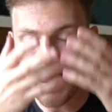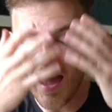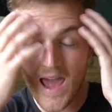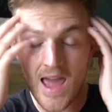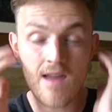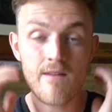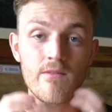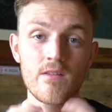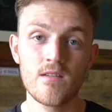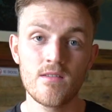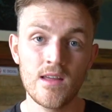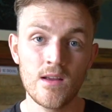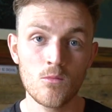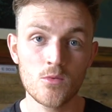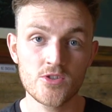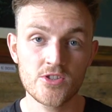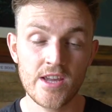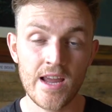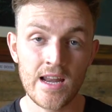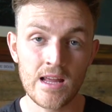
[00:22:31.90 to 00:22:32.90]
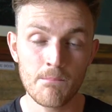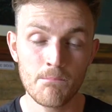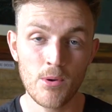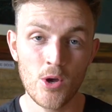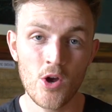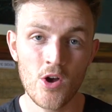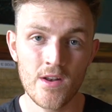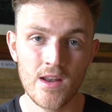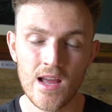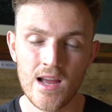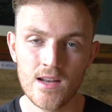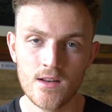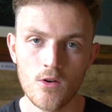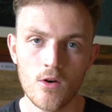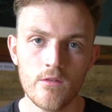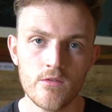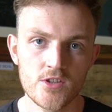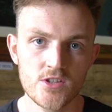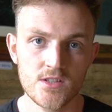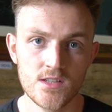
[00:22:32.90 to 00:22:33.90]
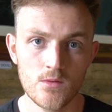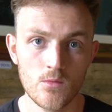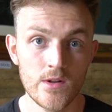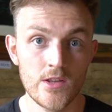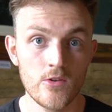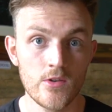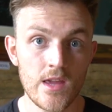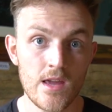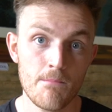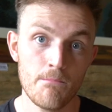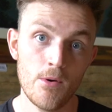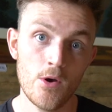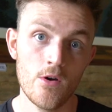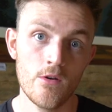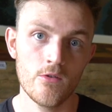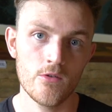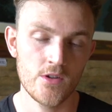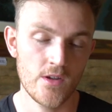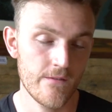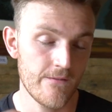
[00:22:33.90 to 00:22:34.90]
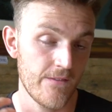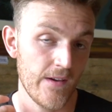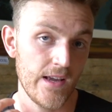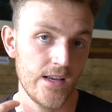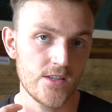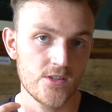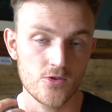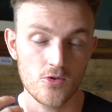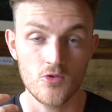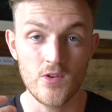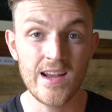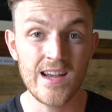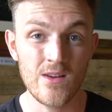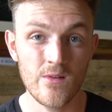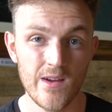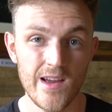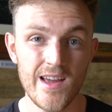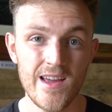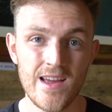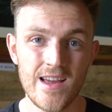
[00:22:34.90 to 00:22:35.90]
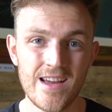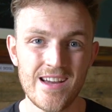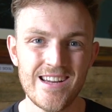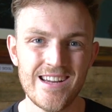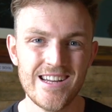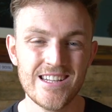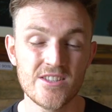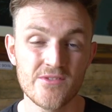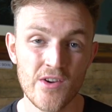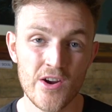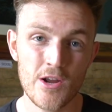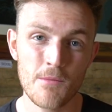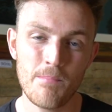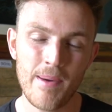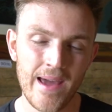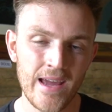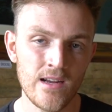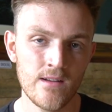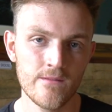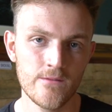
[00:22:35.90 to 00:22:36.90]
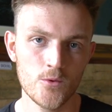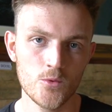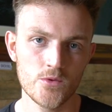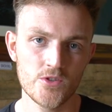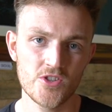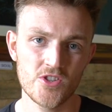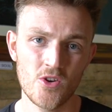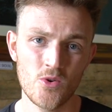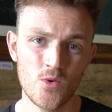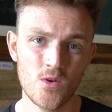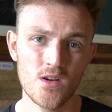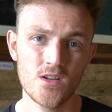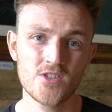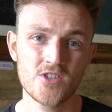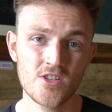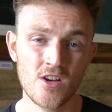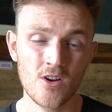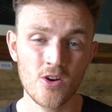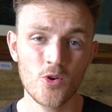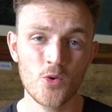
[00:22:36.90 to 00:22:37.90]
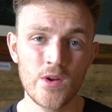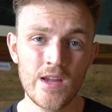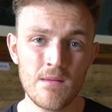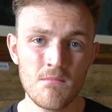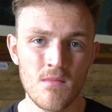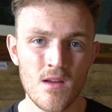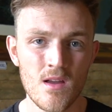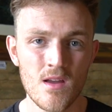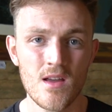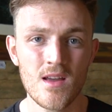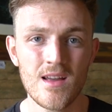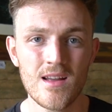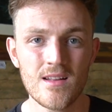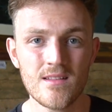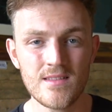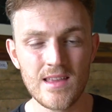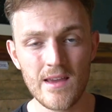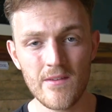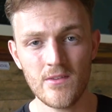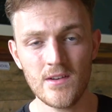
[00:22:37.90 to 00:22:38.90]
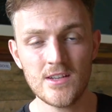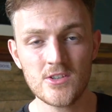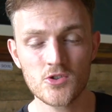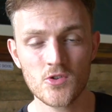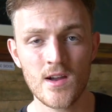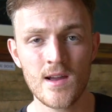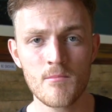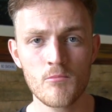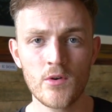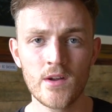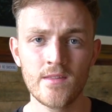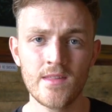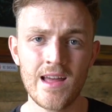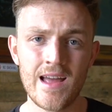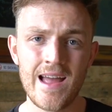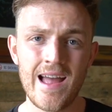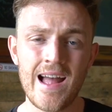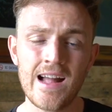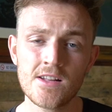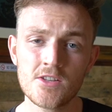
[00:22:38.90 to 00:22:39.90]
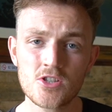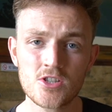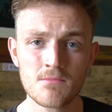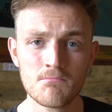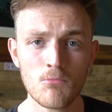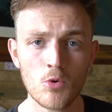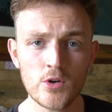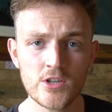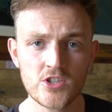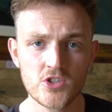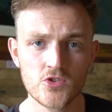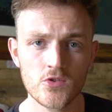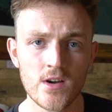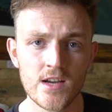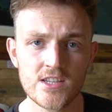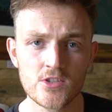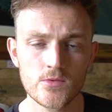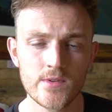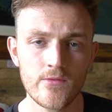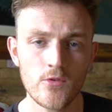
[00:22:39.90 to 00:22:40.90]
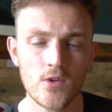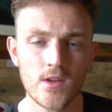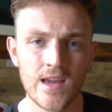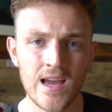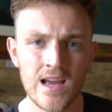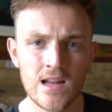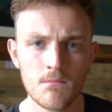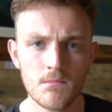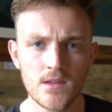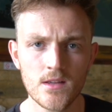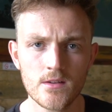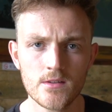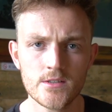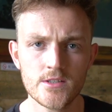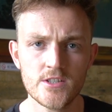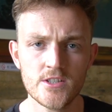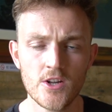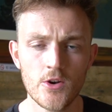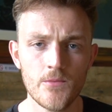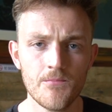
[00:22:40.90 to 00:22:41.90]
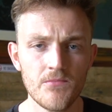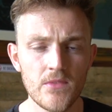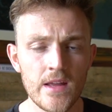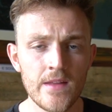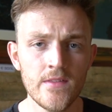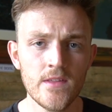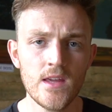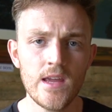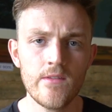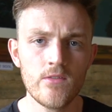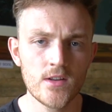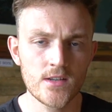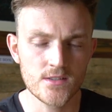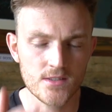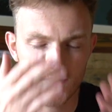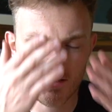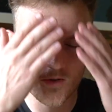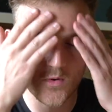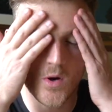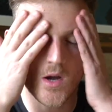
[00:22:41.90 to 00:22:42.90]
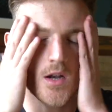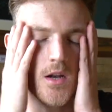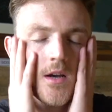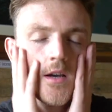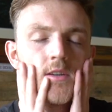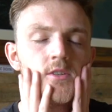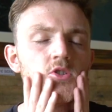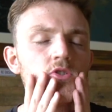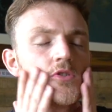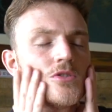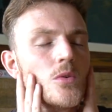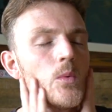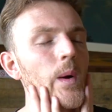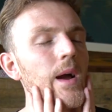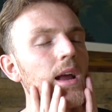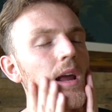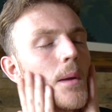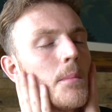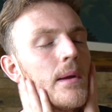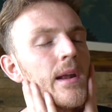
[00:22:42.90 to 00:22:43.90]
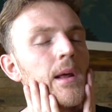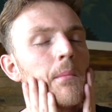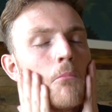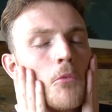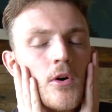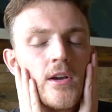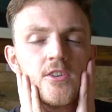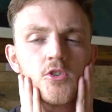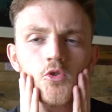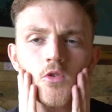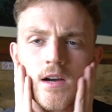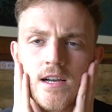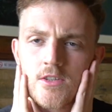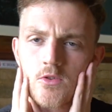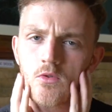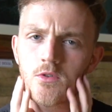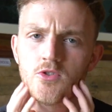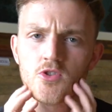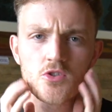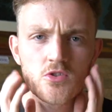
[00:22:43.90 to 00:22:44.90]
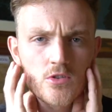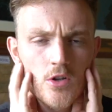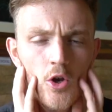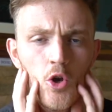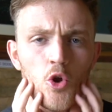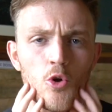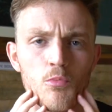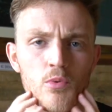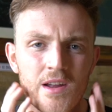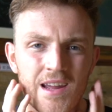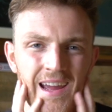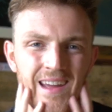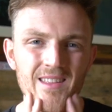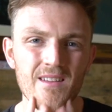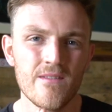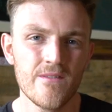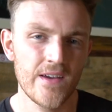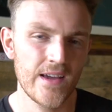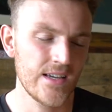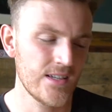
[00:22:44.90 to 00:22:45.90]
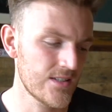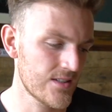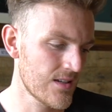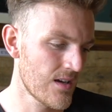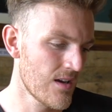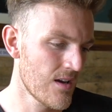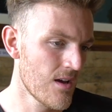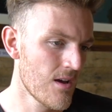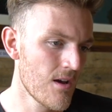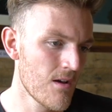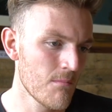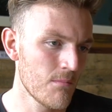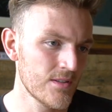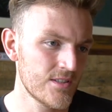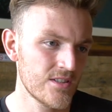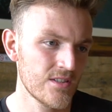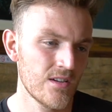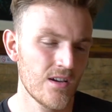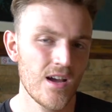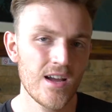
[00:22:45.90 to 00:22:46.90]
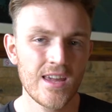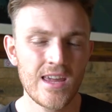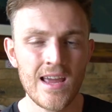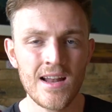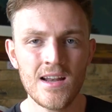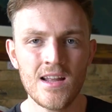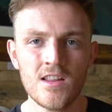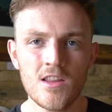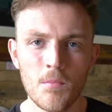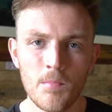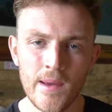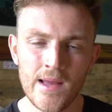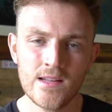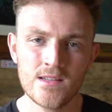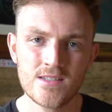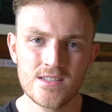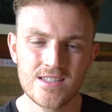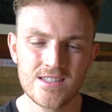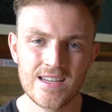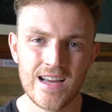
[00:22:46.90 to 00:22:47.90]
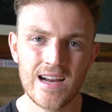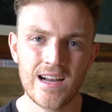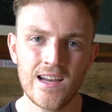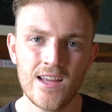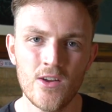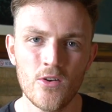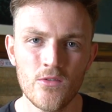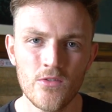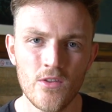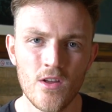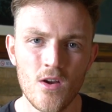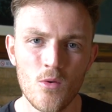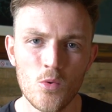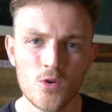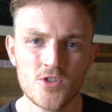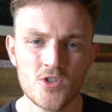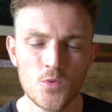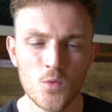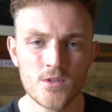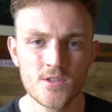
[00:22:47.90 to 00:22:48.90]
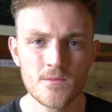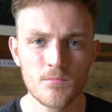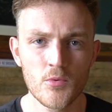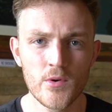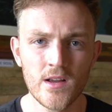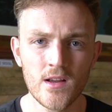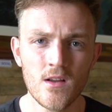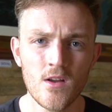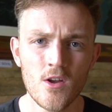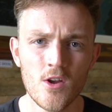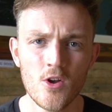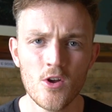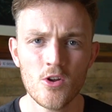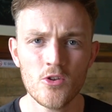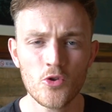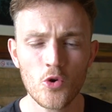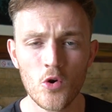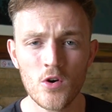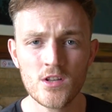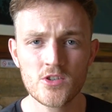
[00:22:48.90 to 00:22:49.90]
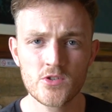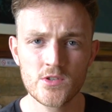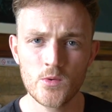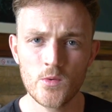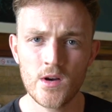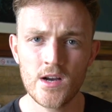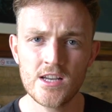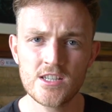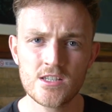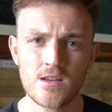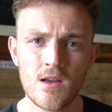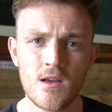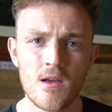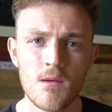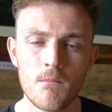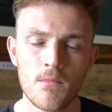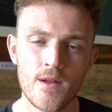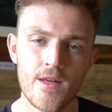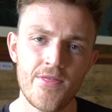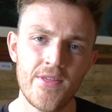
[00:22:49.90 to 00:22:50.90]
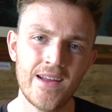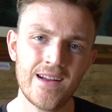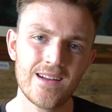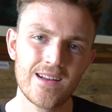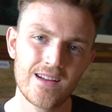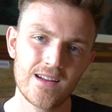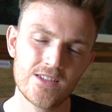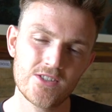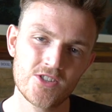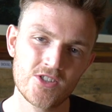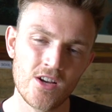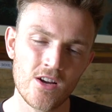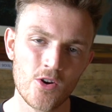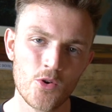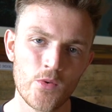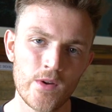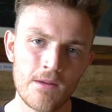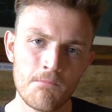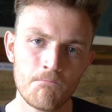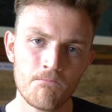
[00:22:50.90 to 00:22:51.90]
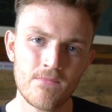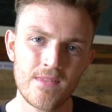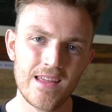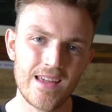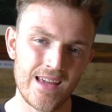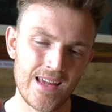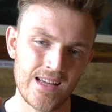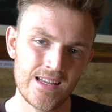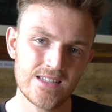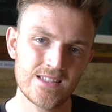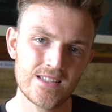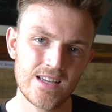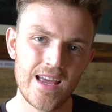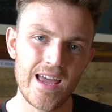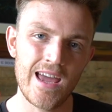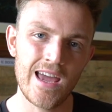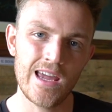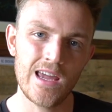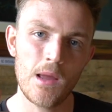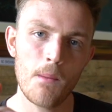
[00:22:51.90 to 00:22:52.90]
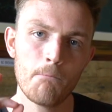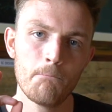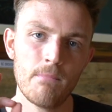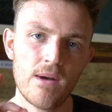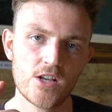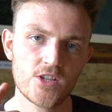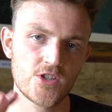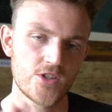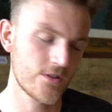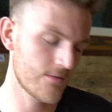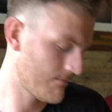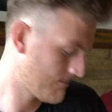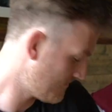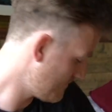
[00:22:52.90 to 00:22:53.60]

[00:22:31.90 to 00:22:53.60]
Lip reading: everything was getting burnt. And obviously when you get burnt on your face or anywhere, it's very painful. So sun cream, definitely try and bring that, and some moisturizer if you can, because you know, in the evenings it's quite nice just to whack a bit of moisturizer on, just to lubricate the face. But again, it depends exactly on what you want to bring toiletry wise, but I think sun cream is a must.